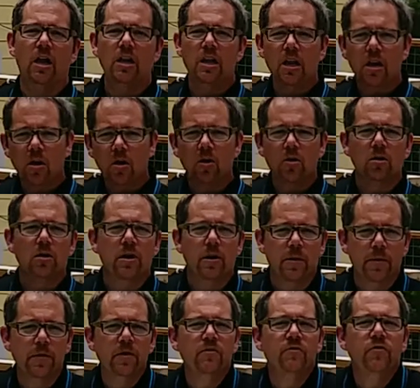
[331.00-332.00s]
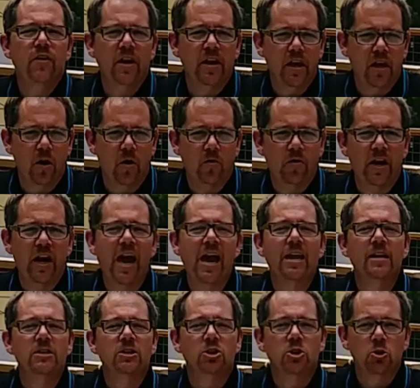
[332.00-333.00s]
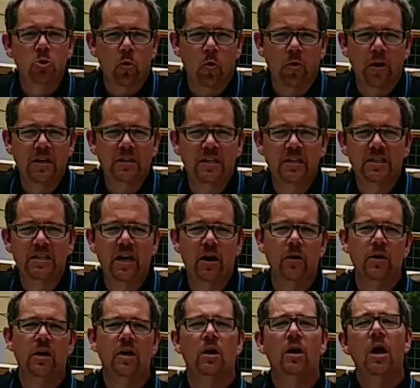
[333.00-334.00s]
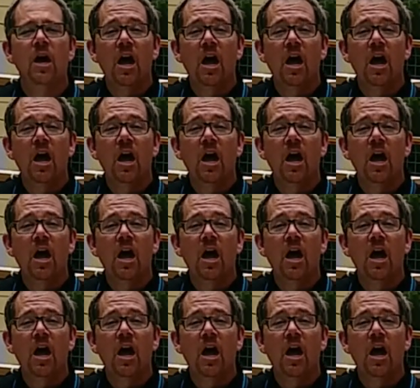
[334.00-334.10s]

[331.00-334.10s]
a little earlier in the video that I had a story to tell you,